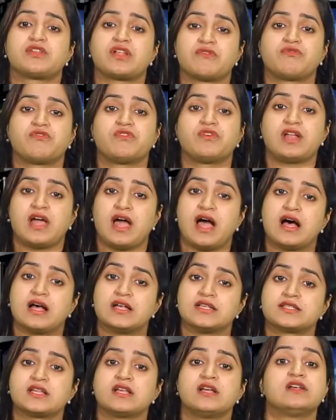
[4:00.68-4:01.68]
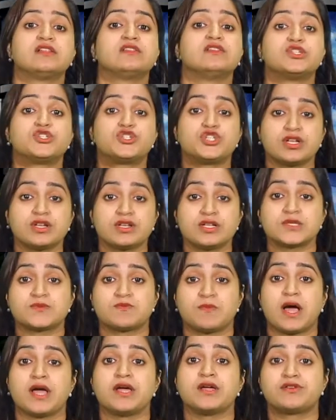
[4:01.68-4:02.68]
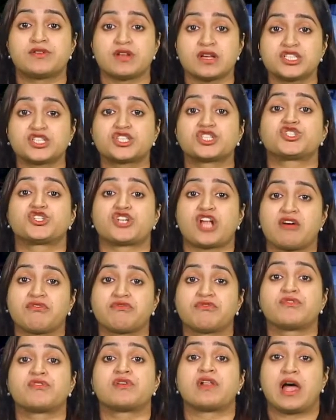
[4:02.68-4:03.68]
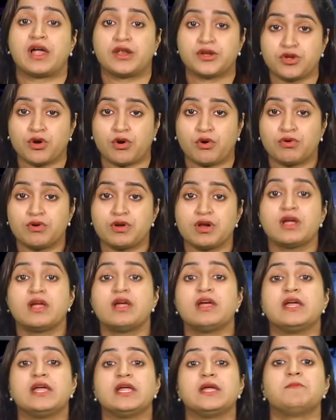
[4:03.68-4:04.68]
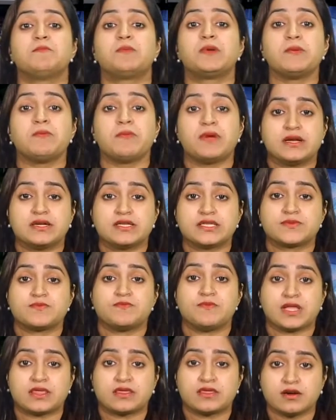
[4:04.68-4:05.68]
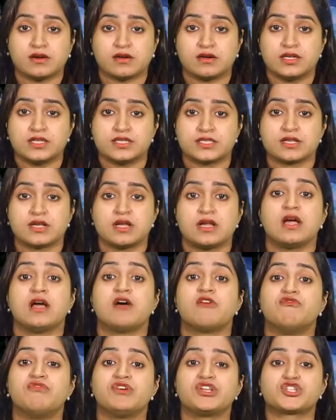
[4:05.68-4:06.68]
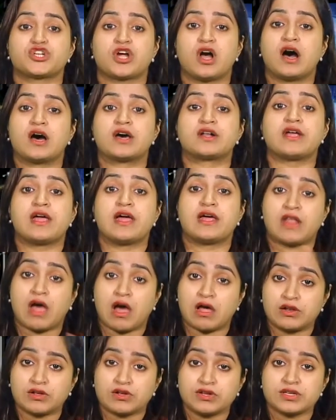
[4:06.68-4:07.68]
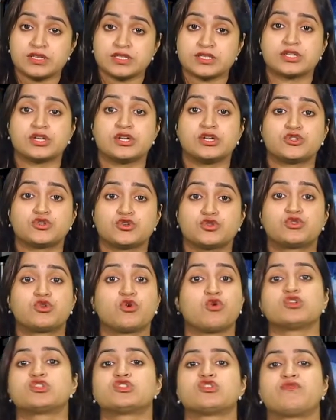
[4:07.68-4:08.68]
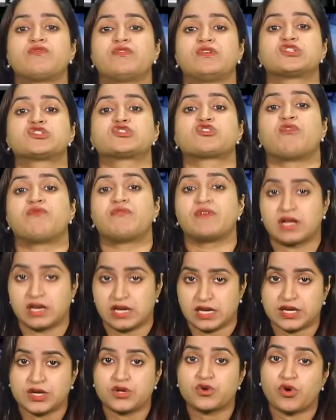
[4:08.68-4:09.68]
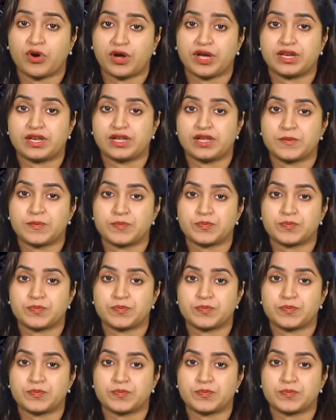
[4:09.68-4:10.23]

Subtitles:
referred as the genus by Russ Schaeffer Landon, implements methods which are analogous to those of philosophical inquiry.